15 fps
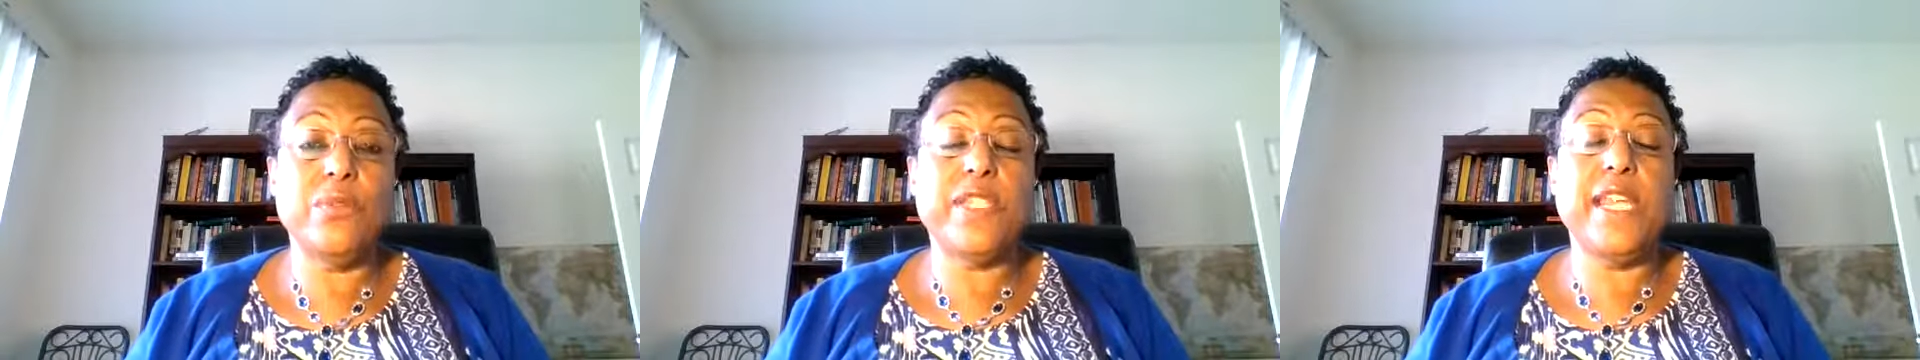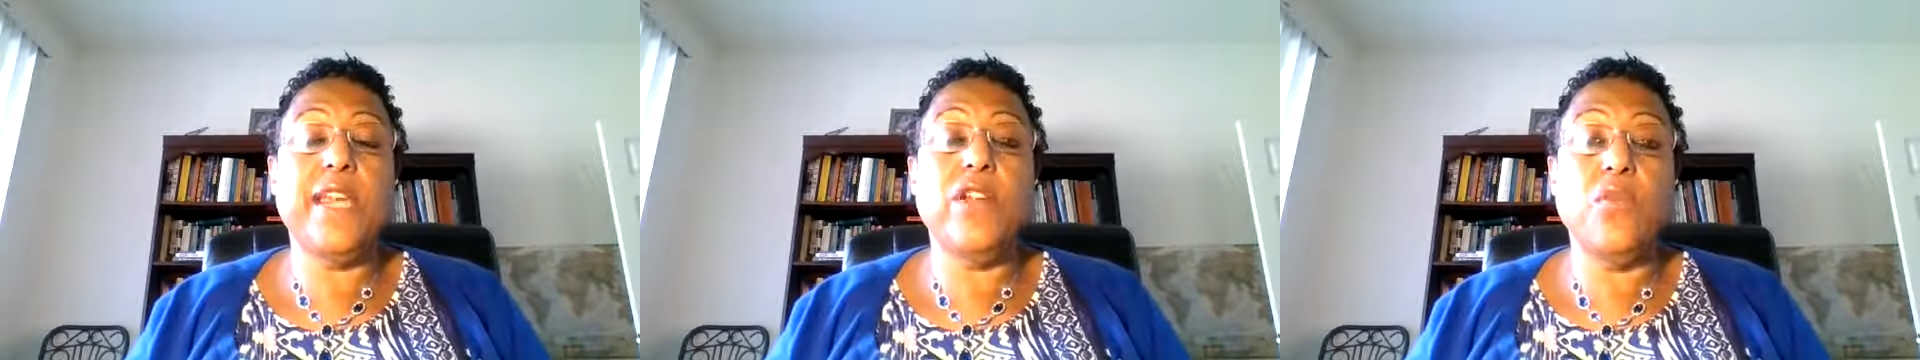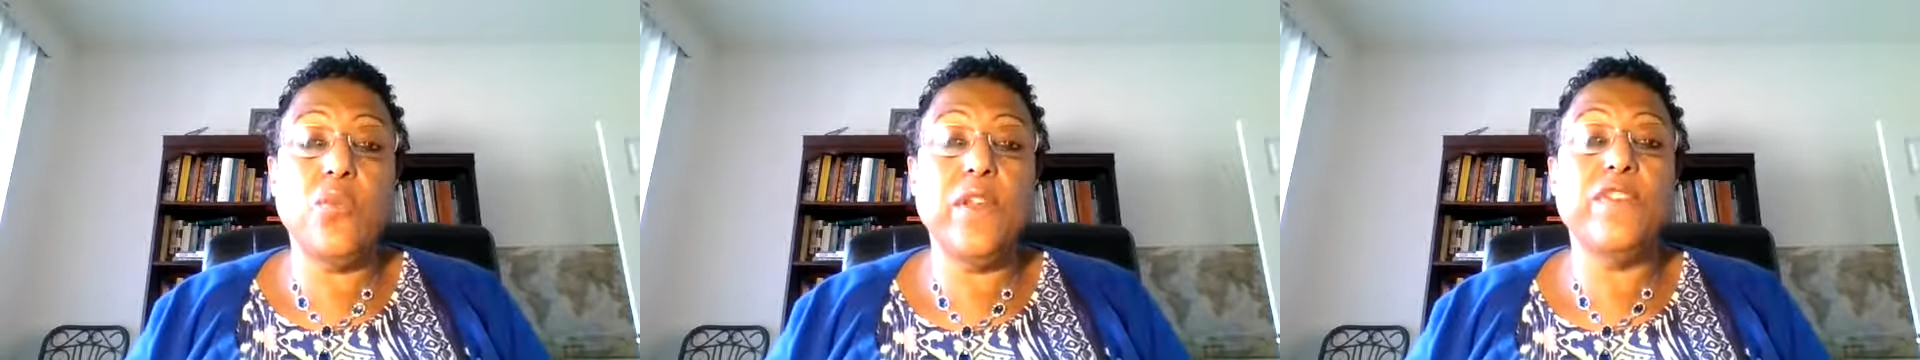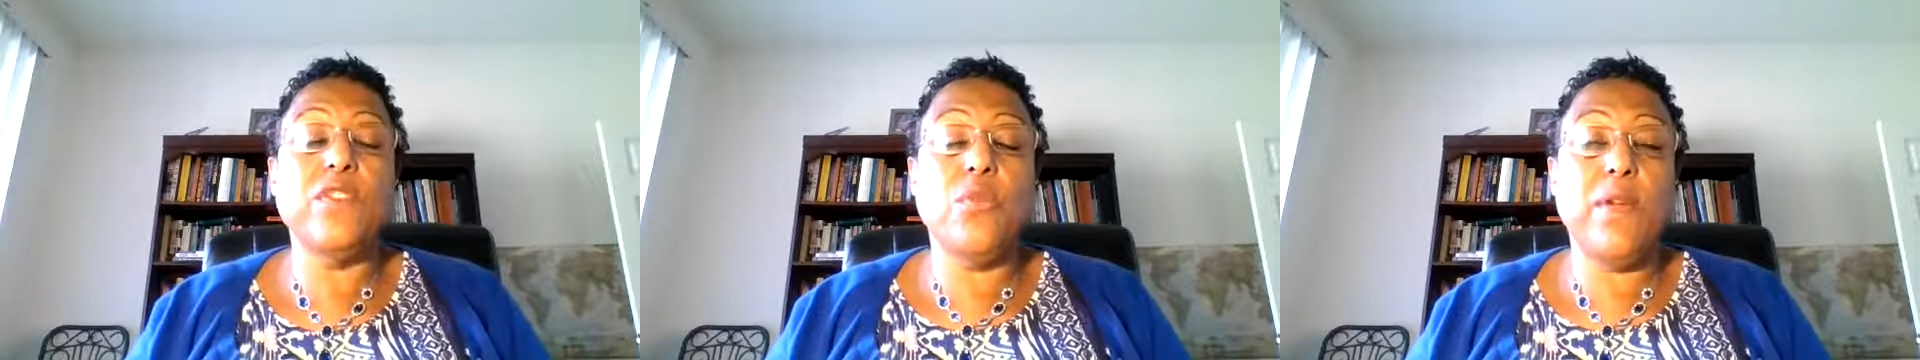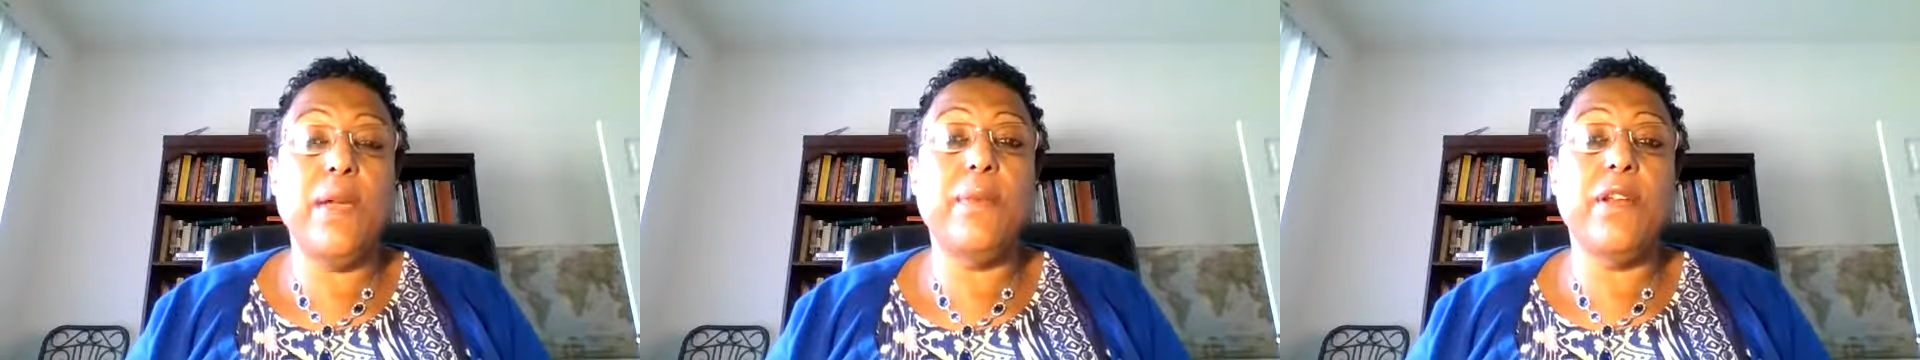channel with the
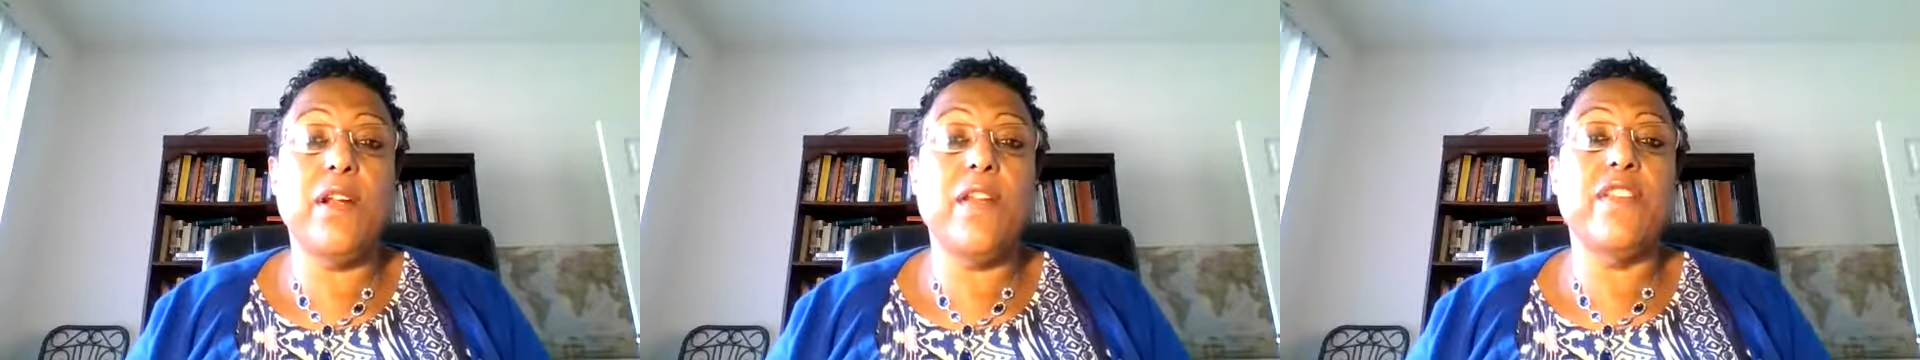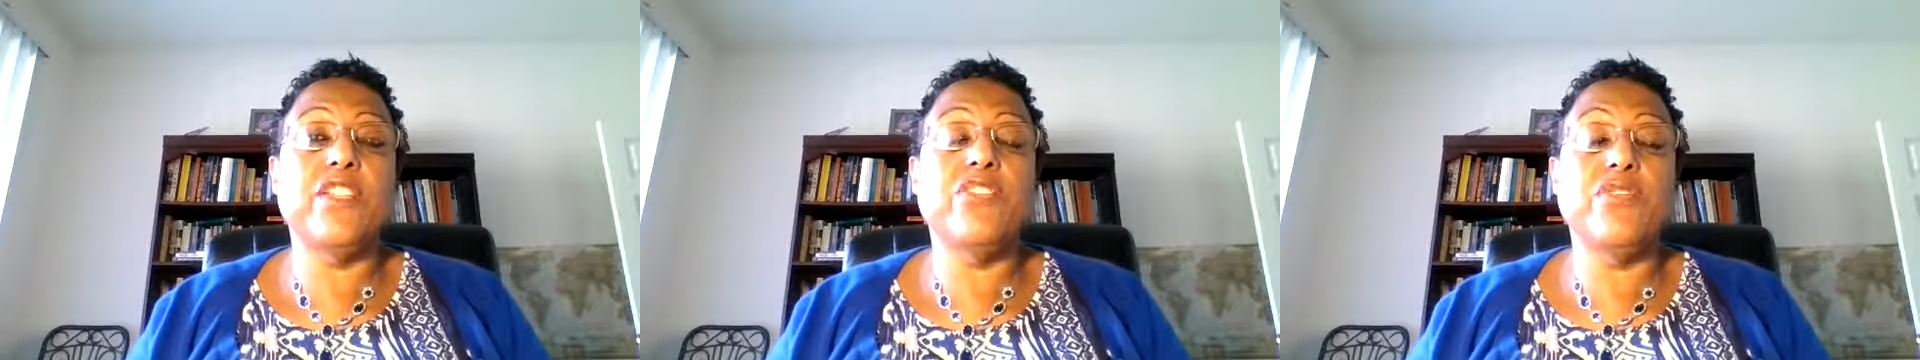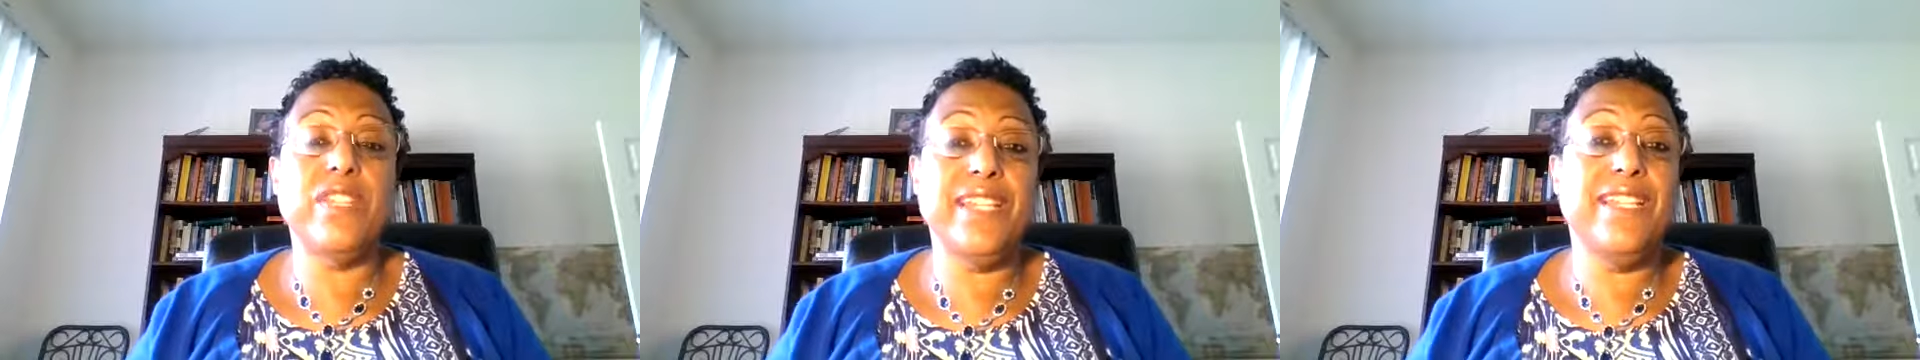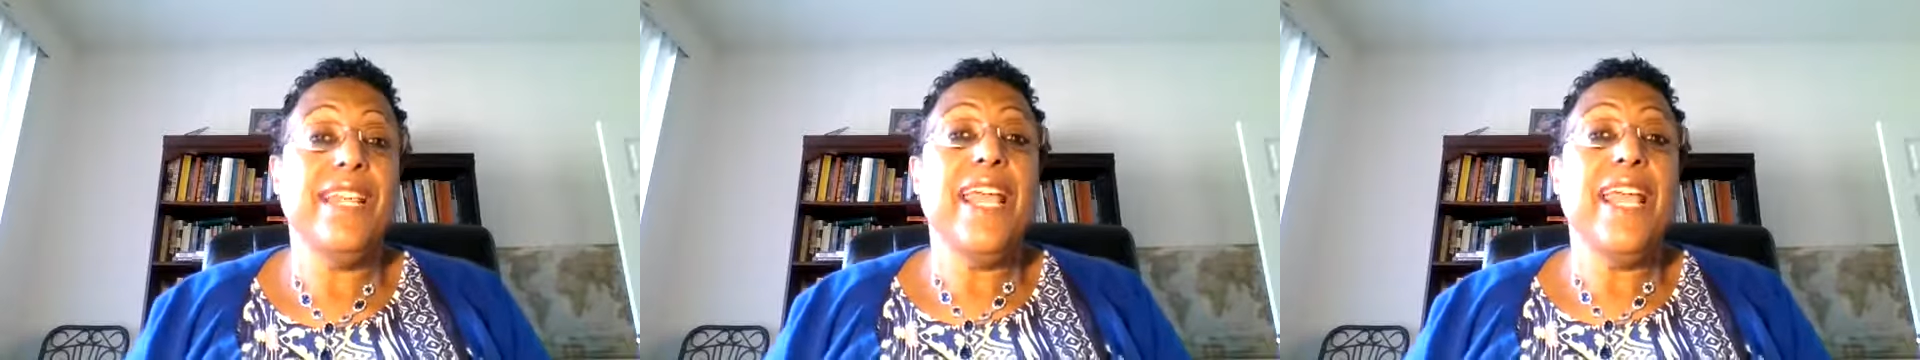webinar that you did.